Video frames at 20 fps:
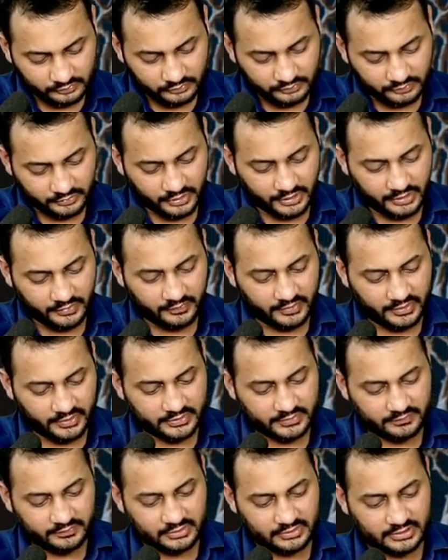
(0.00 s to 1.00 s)

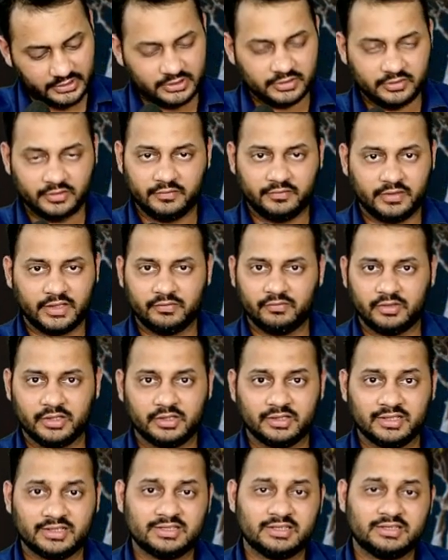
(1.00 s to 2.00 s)
327,
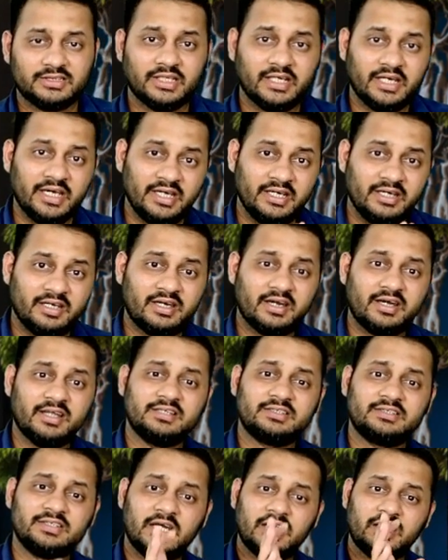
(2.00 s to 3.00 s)
671. This is the
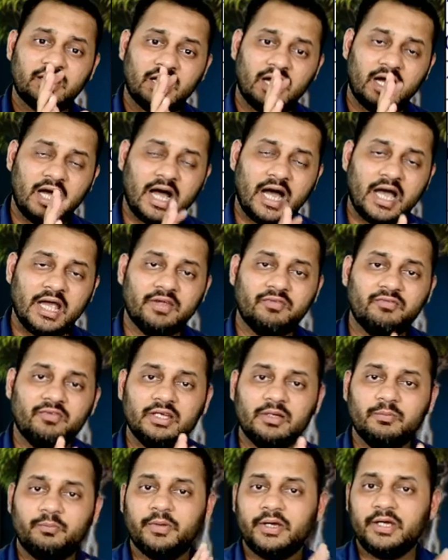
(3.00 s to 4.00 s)
interest that I
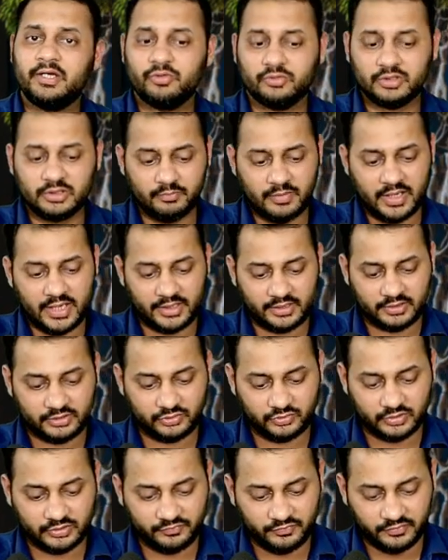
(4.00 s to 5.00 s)
will pay to the bank.
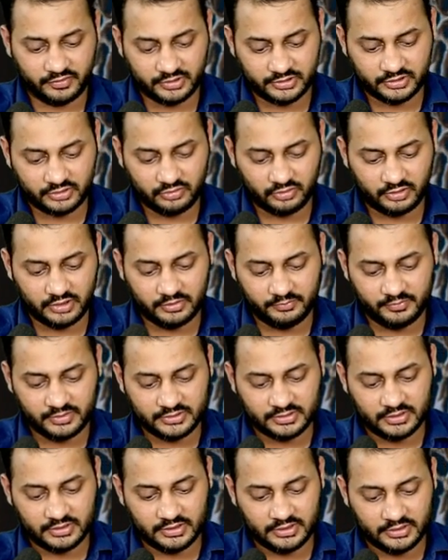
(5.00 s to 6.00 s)
So the first column
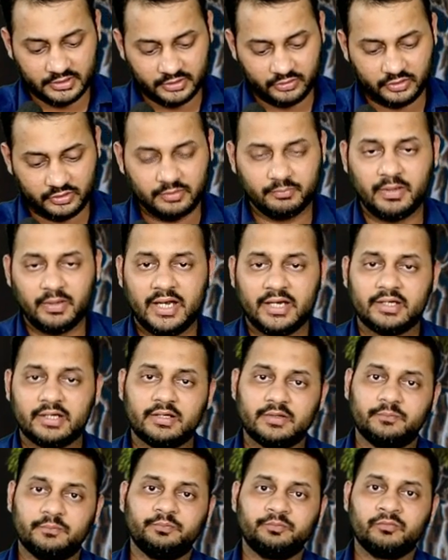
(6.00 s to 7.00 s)
is related to the
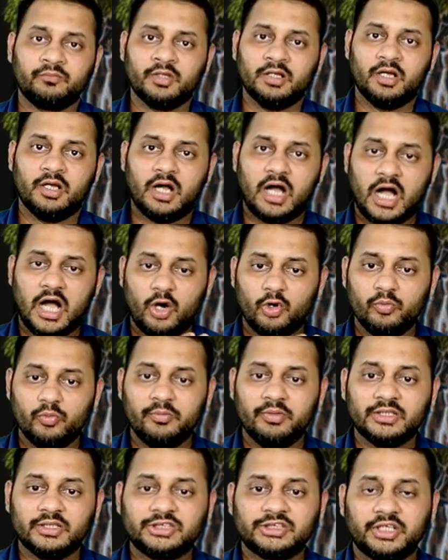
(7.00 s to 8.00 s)
bank. how
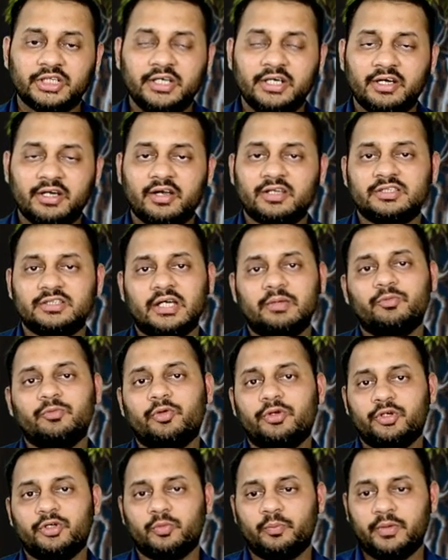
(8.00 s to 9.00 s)
much interest I am
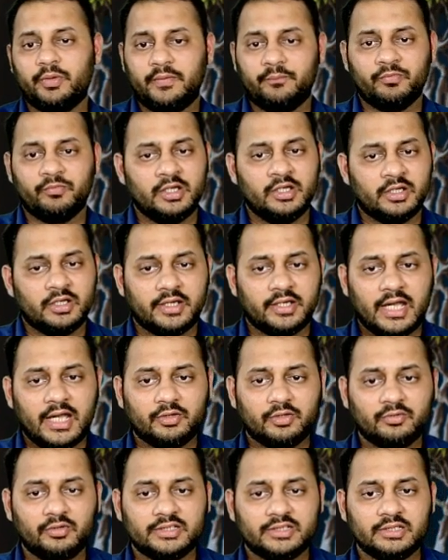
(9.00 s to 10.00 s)
going to pay.
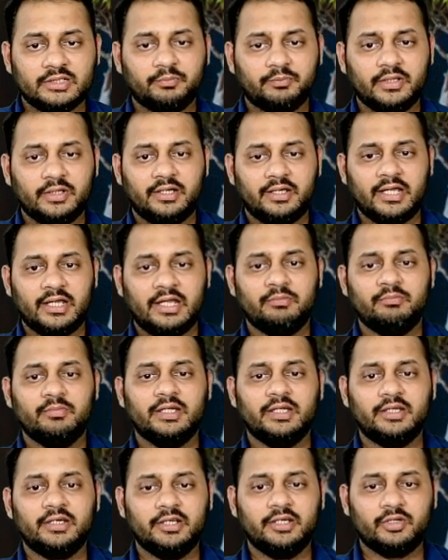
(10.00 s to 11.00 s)
Calculate simply 10
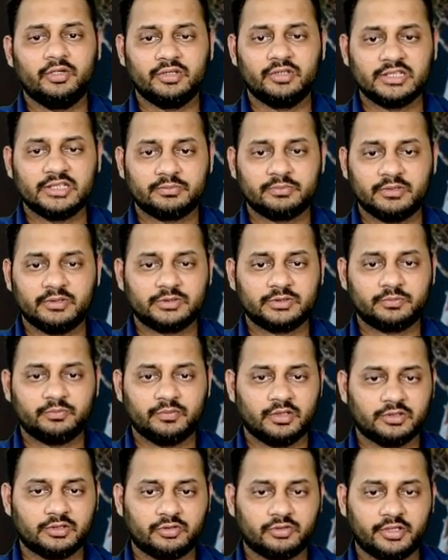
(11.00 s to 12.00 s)
million into this much,
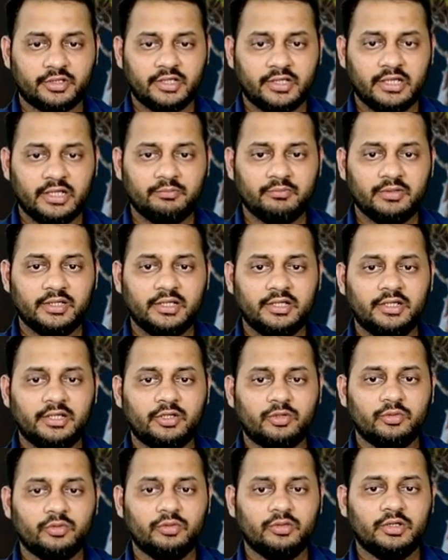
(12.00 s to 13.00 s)
10 million
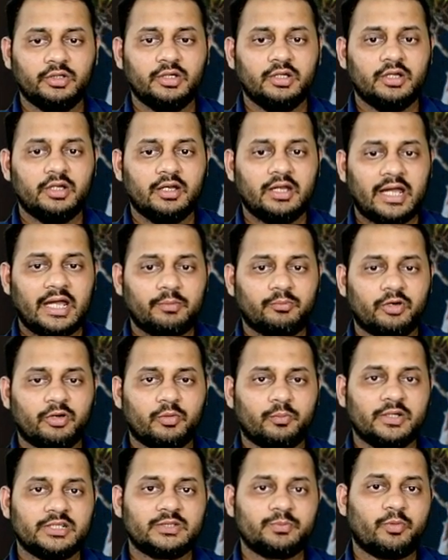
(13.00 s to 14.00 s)
into
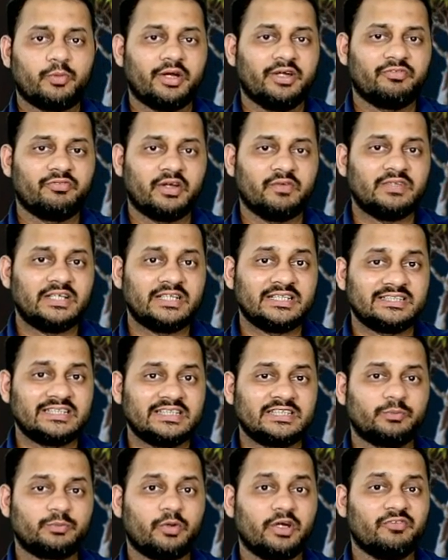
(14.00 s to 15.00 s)
LIBOR plus 0.5, that is
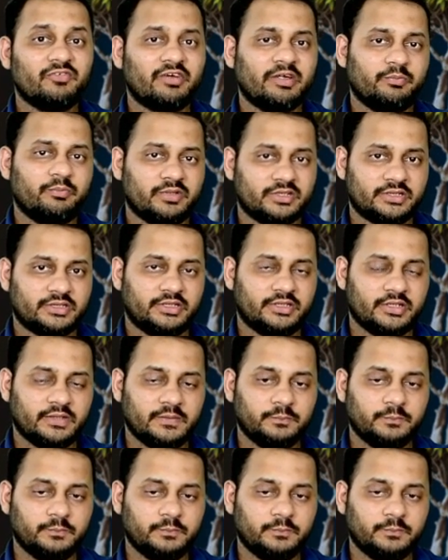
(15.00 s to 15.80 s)
6.5%.